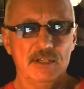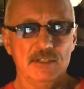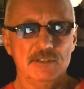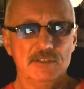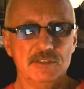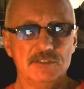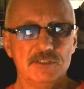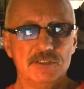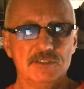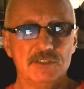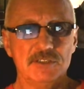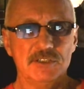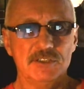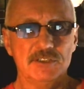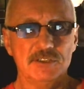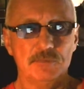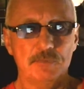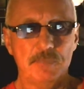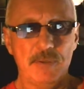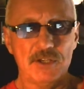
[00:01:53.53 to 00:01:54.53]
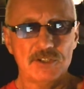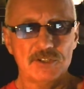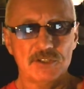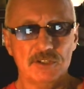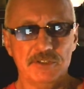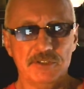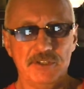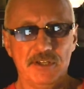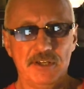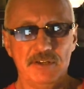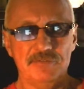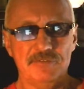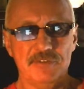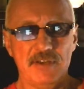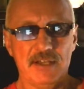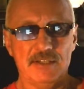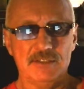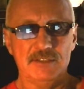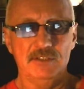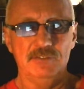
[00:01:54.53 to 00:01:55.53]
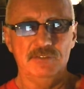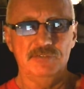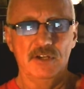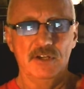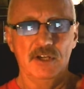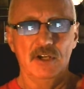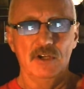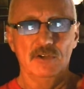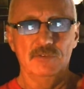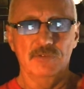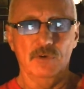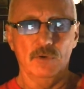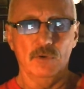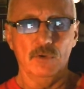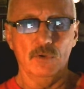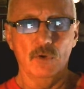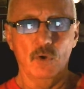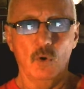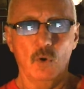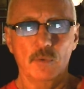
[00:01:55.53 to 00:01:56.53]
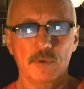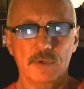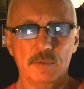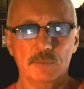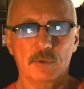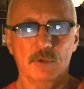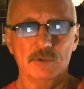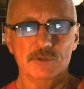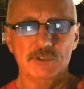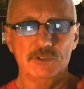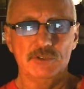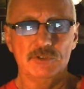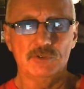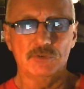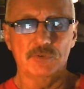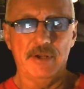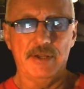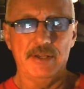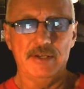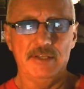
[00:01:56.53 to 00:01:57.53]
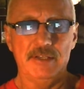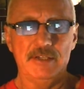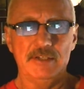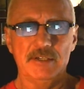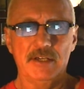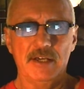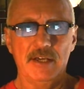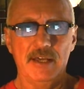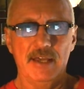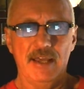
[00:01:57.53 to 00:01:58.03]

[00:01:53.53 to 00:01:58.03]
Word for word: this is especially effective for lower body training